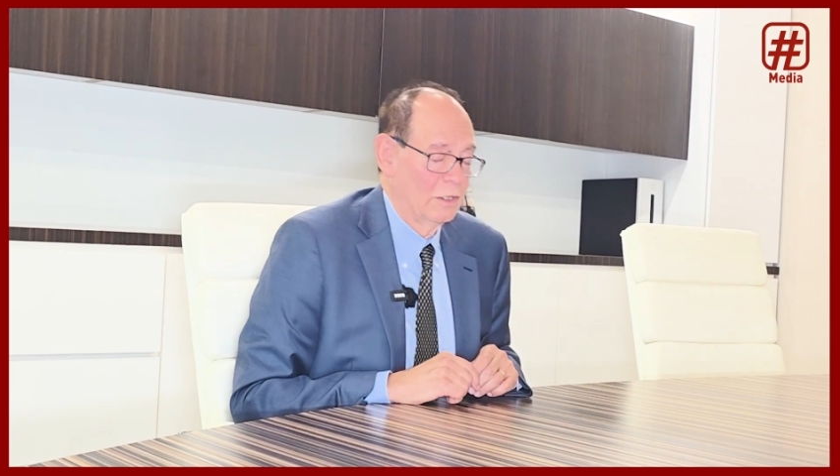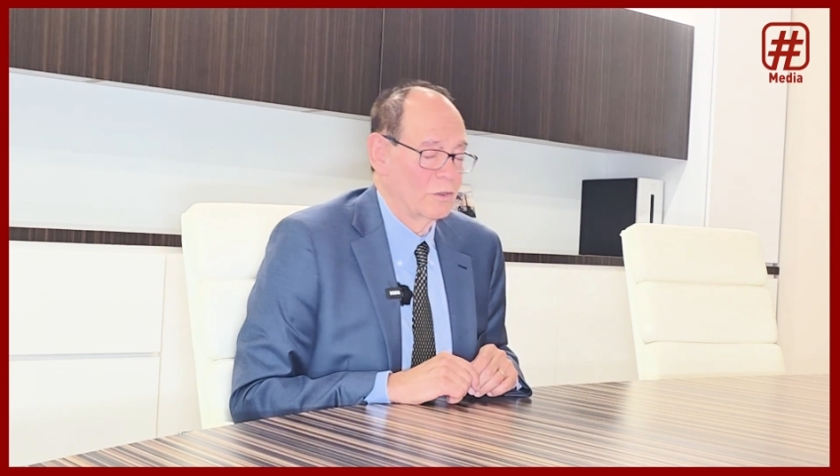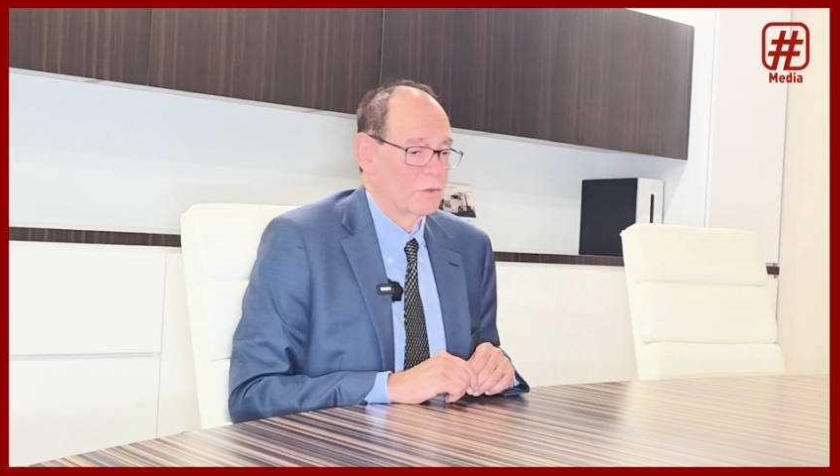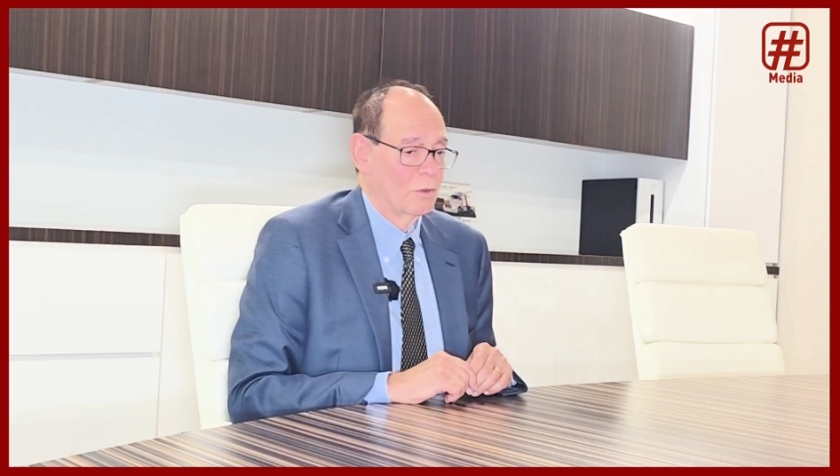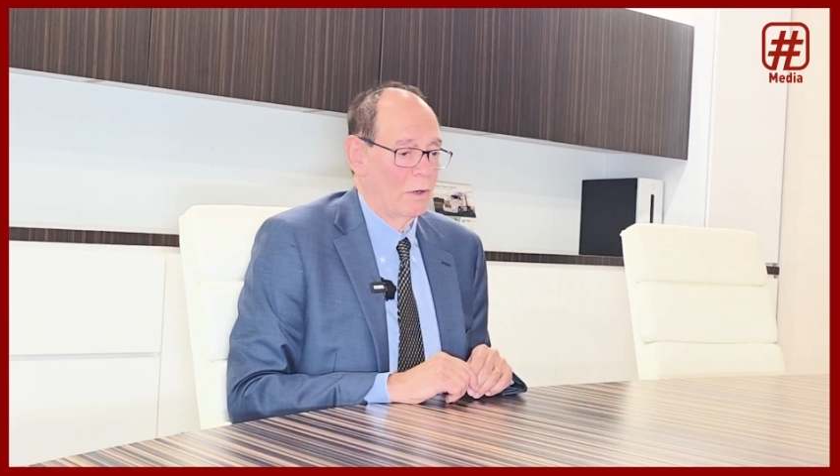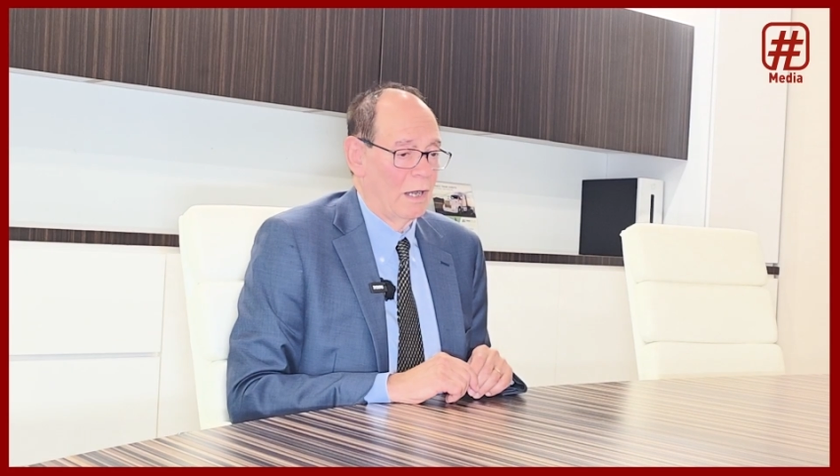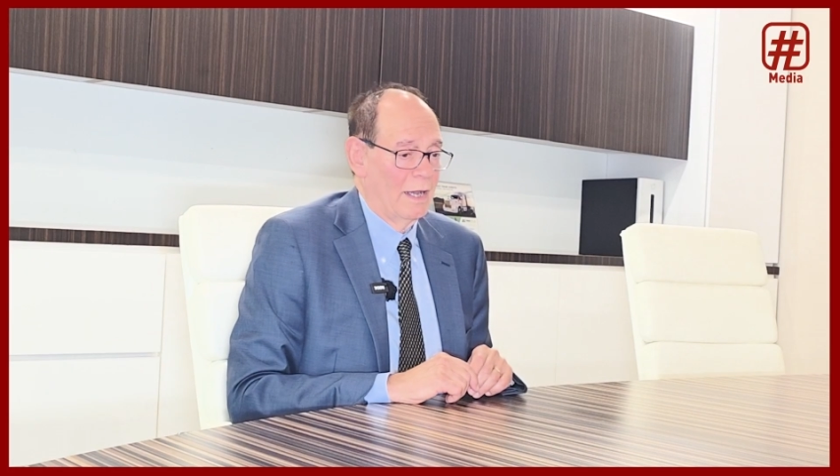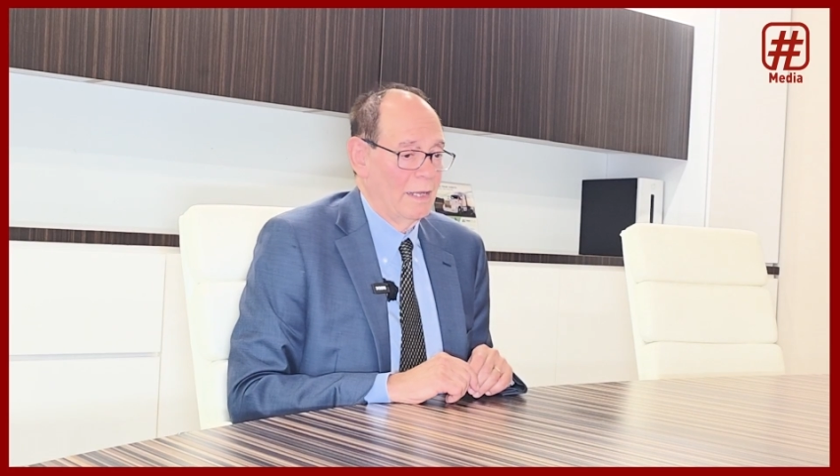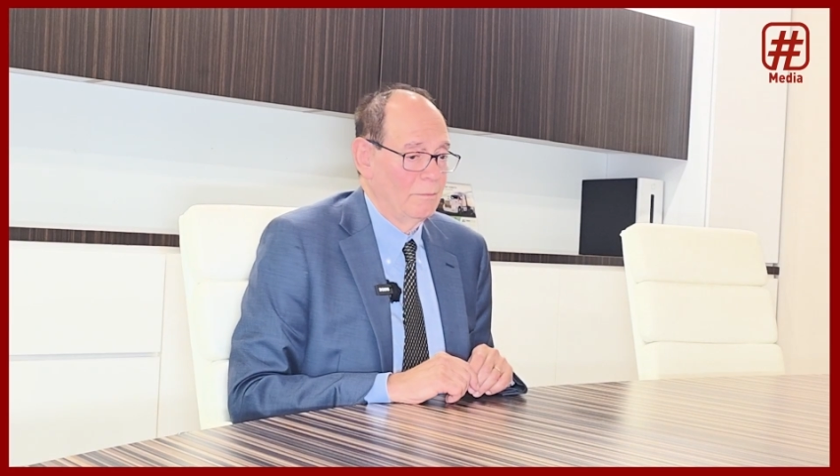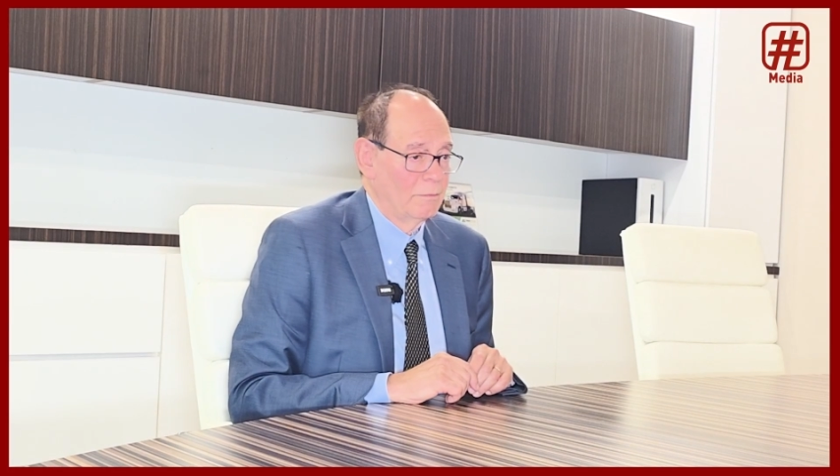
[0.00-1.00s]
So
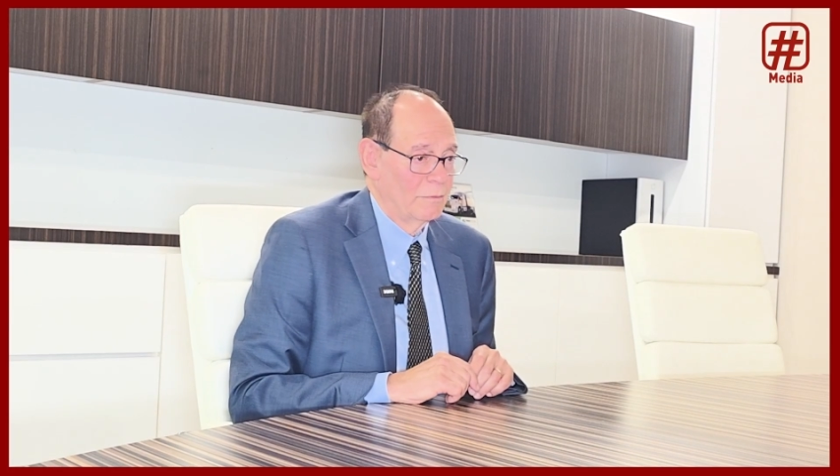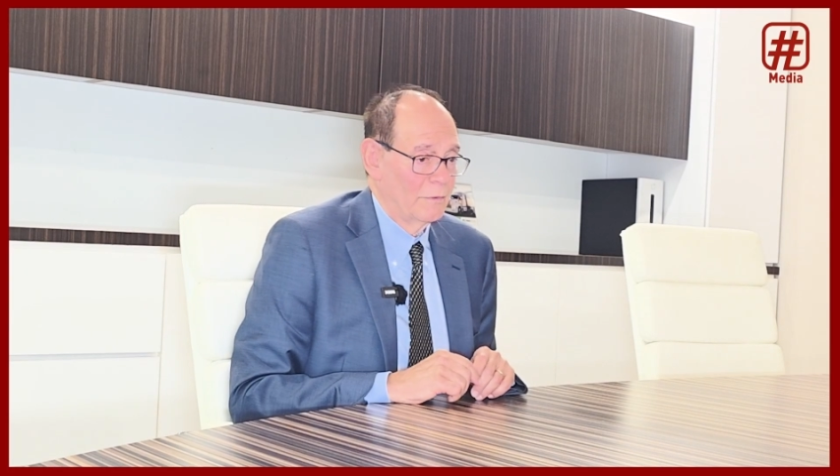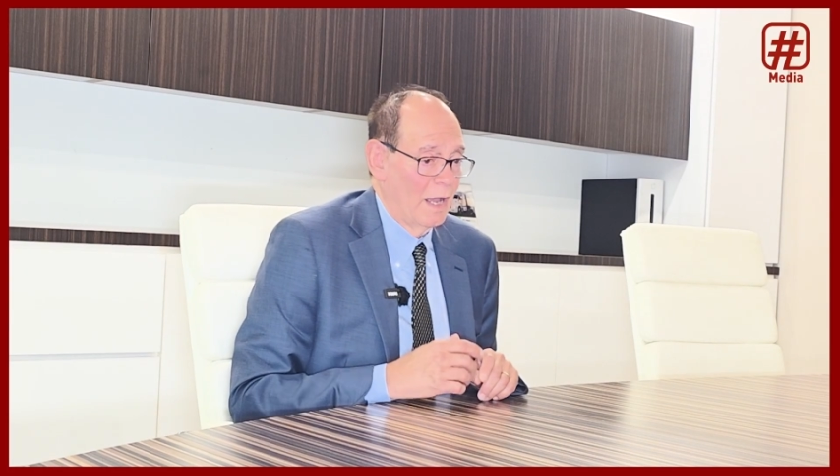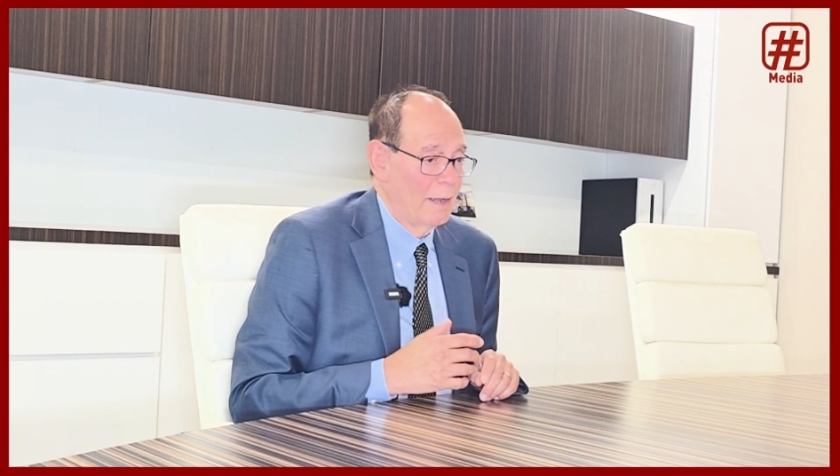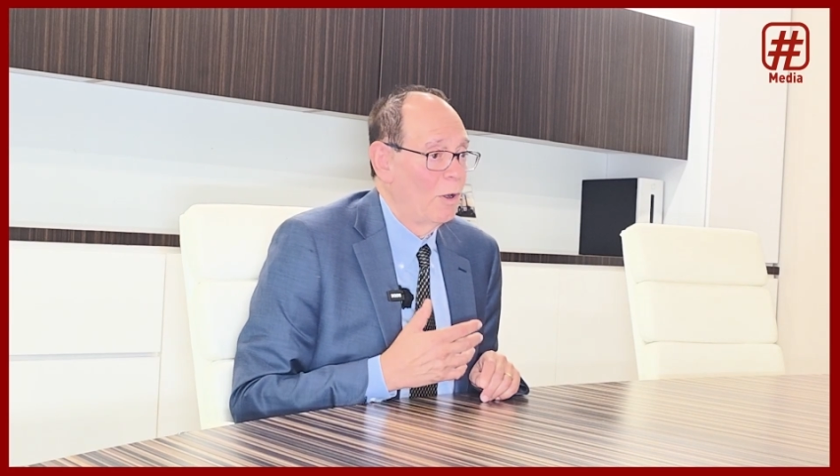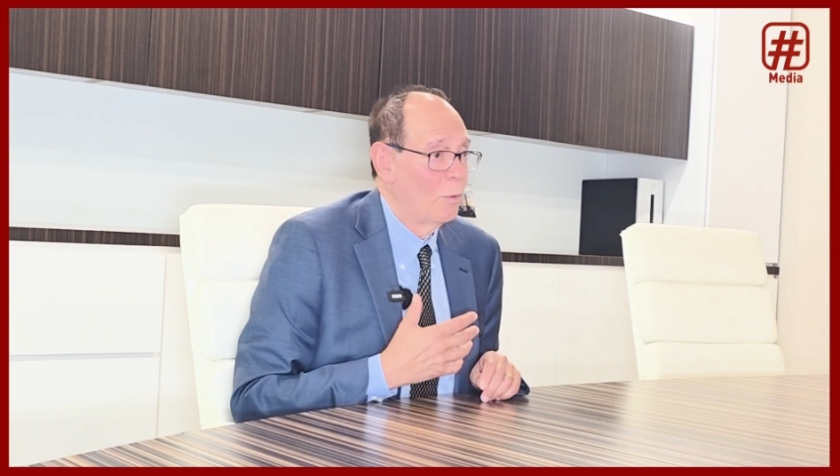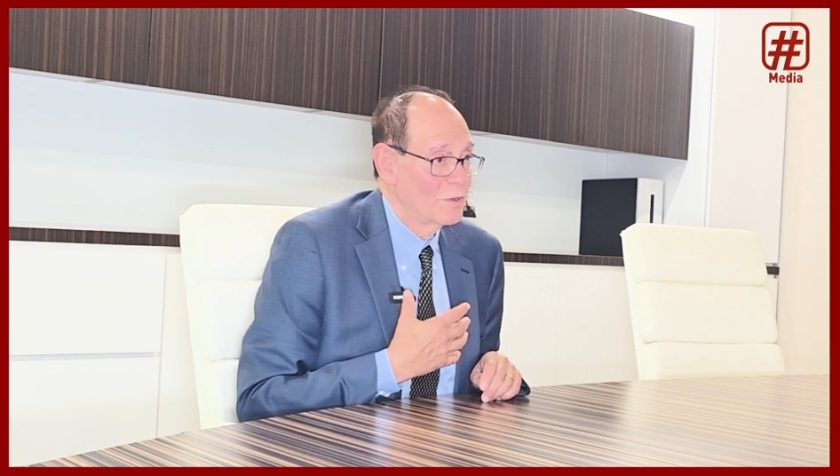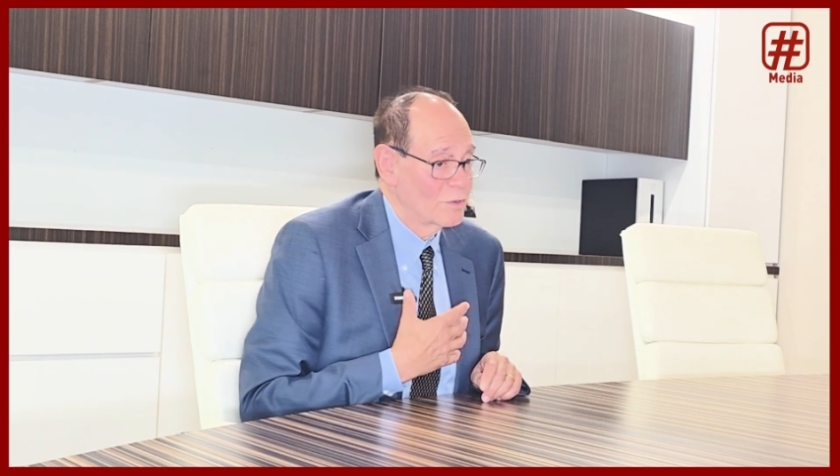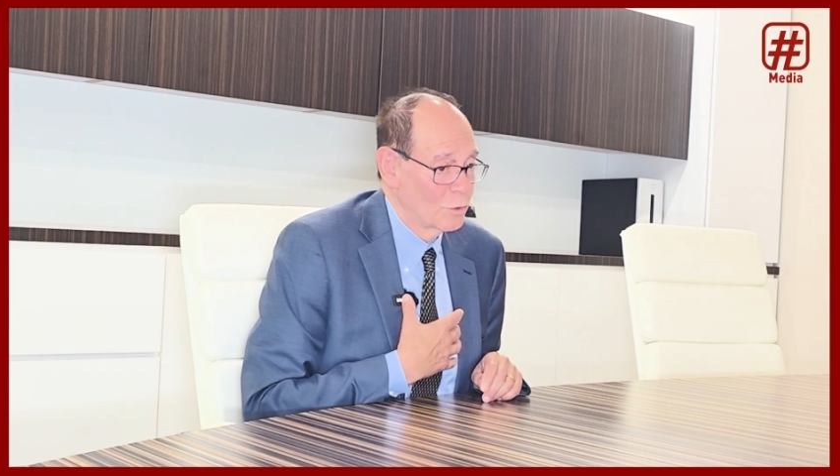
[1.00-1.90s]
I'm always